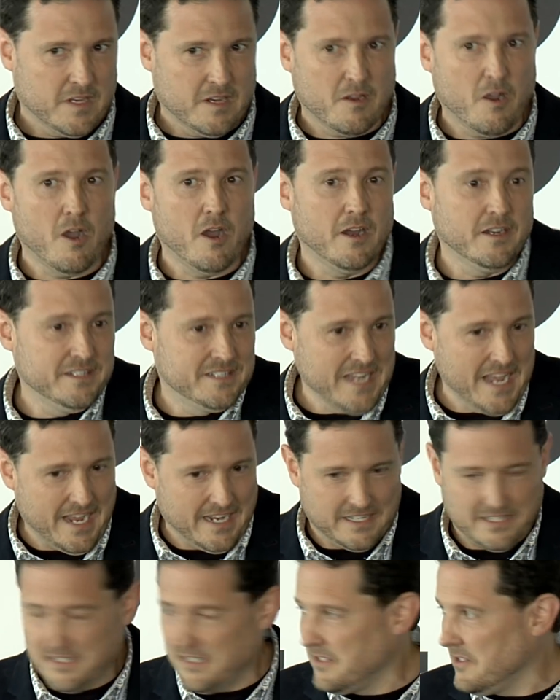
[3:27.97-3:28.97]

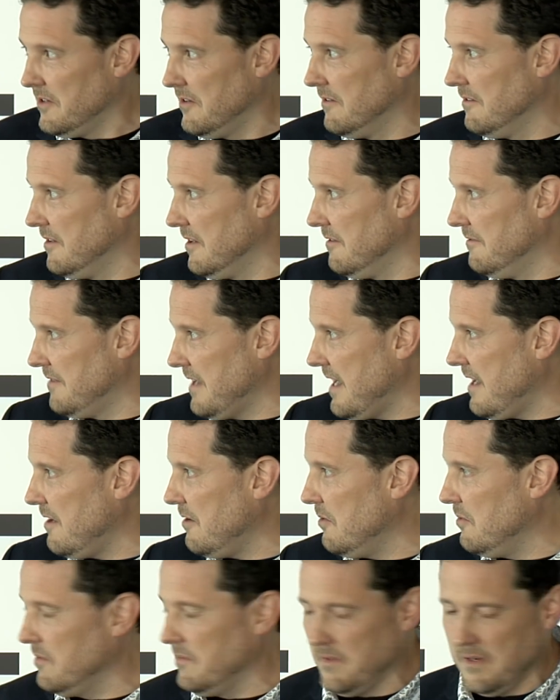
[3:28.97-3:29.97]
contexts of
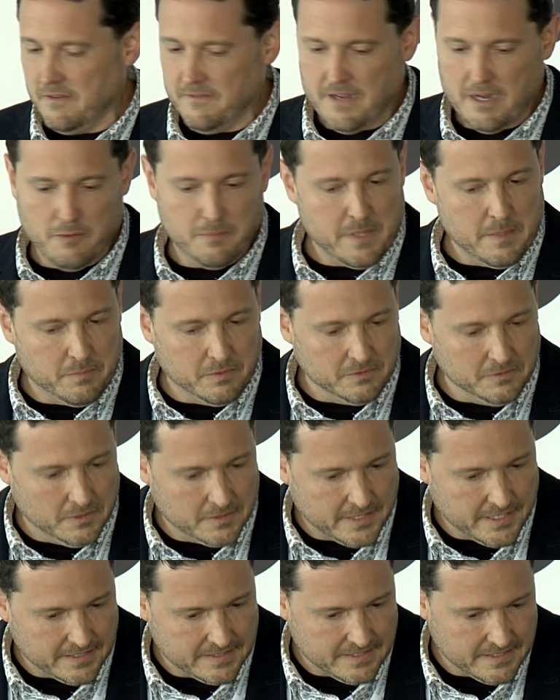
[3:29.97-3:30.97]
how people
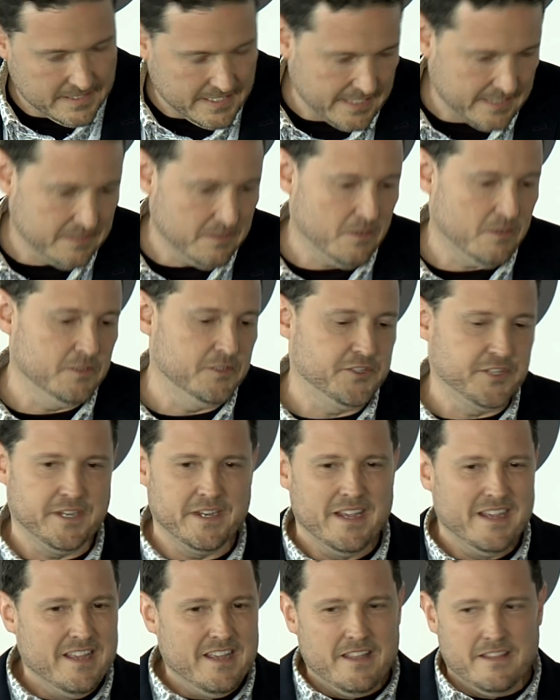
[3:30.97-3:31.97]
look at the technology
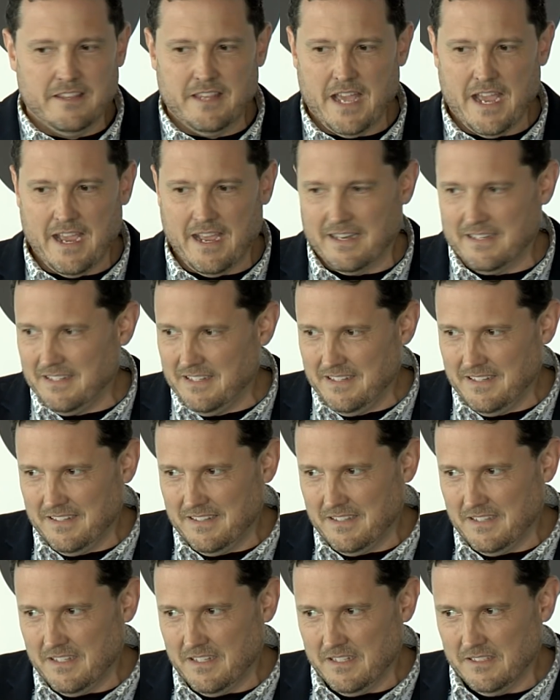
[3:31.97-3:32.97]
that
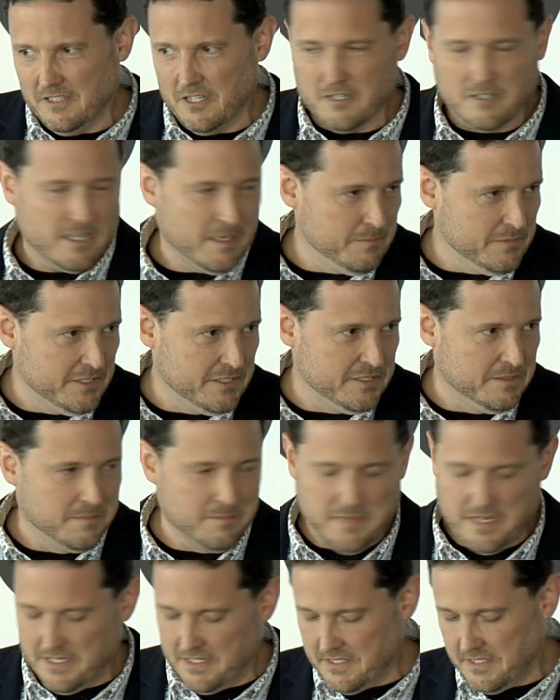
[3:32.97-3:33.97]
a lot of times this is
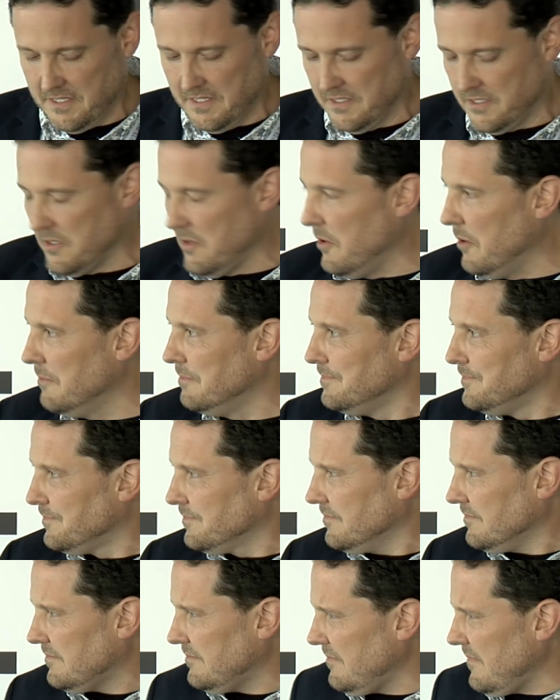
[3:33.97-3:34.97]
missed. And so
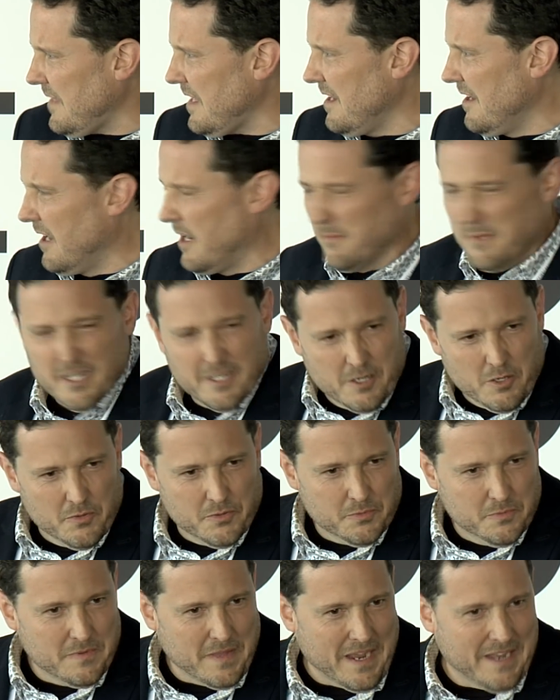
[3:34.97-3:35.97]
I'm going to go
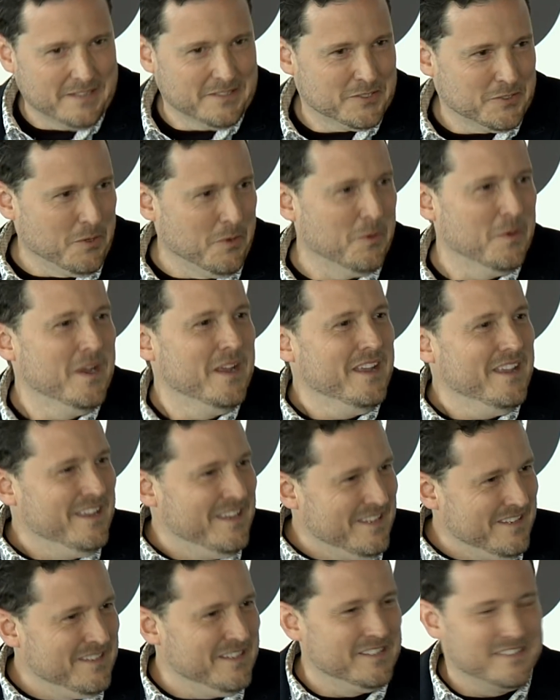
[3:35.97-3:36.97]
through that. So
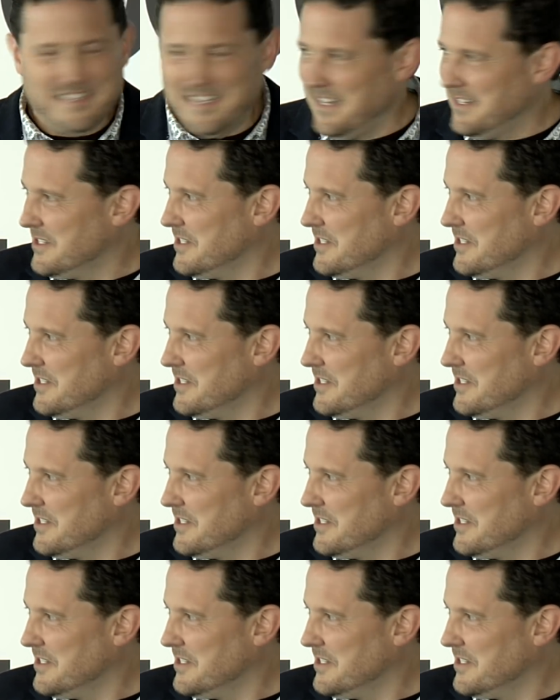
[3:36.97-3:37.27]
it